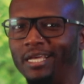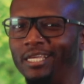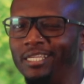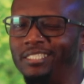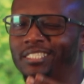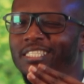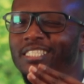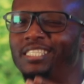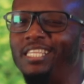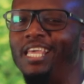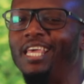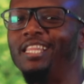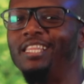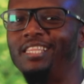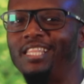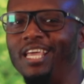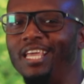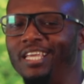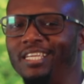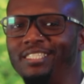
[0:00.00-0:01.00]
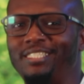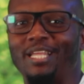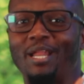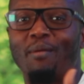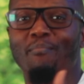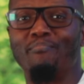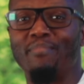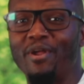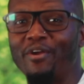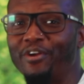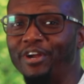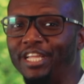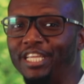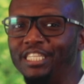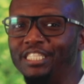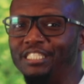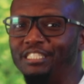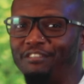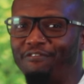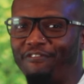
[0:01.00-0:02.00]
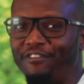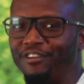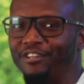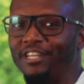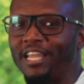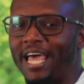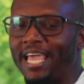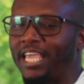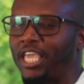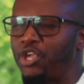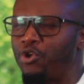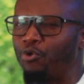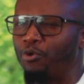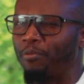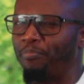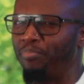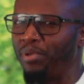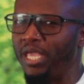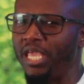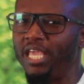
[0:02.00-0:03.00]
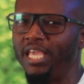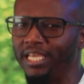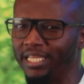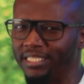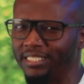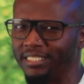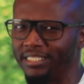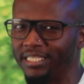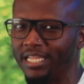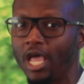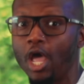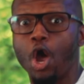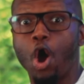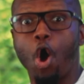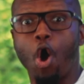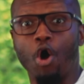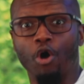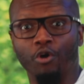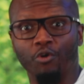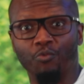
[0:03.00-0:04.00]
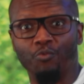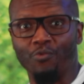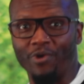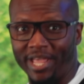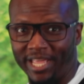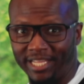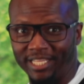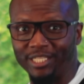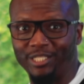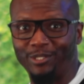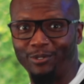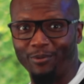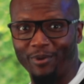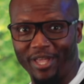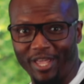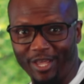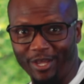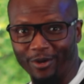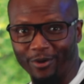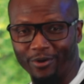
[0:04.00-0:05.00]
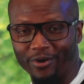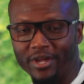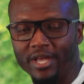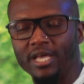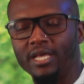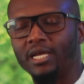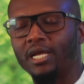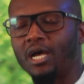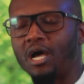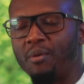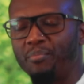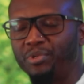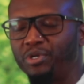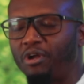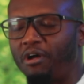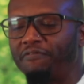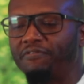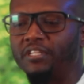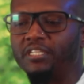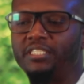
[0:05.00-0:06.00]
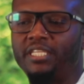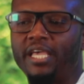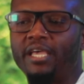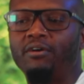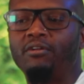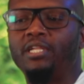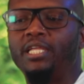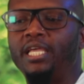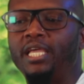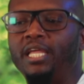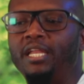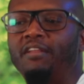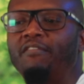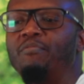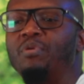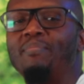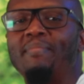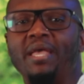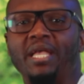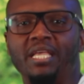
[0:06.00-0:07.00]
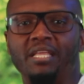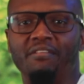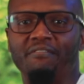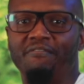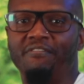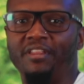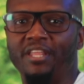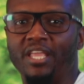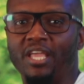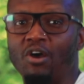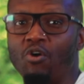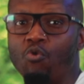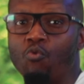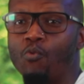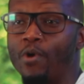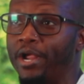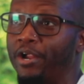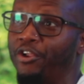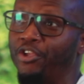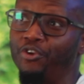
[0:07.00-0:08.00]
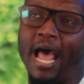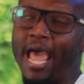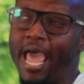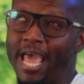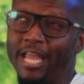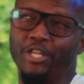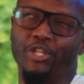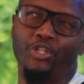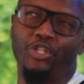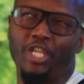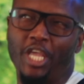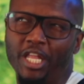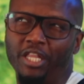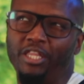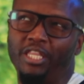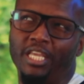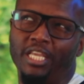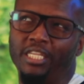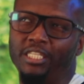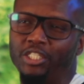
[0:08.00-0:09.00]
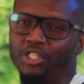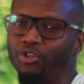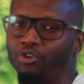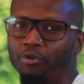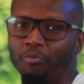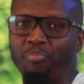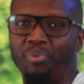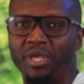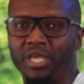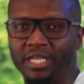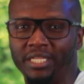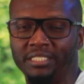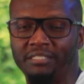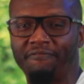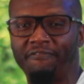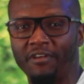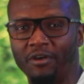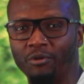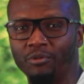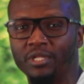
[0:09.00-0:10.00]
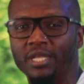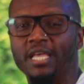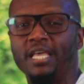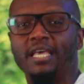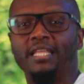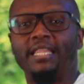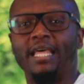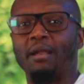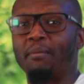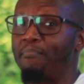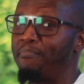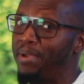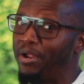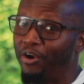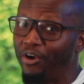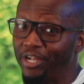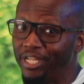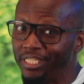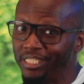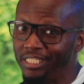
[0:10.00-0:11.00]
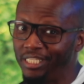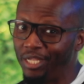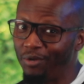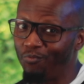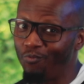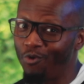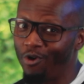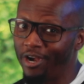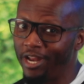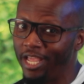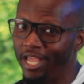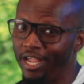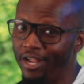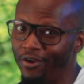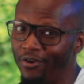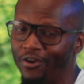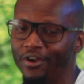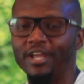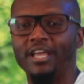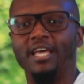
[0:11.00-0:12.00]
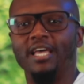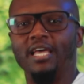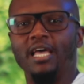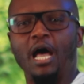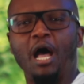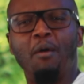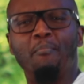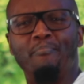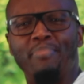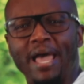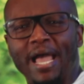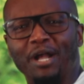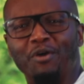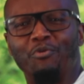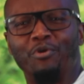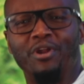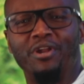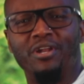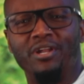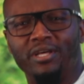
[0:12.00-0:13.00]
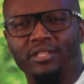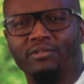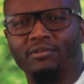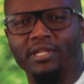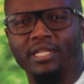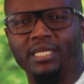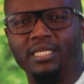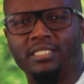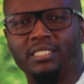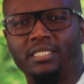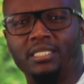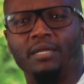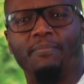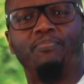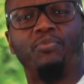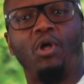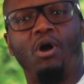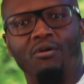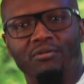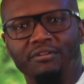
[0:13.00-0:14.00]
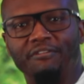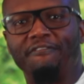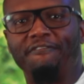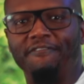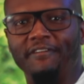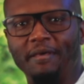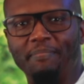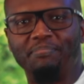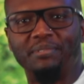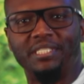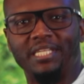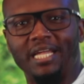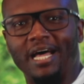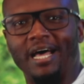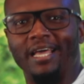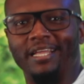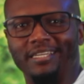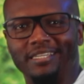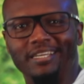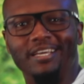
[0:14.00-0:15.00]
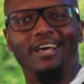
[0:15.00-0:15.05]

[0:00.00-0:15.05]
It's 10 things that Americans feel like Europeans aren't ready to hear. Coming off the tail end of me making a video where I had 10 things Europeans felt that Americans didn't want to hear, I'm back with another list on the flip side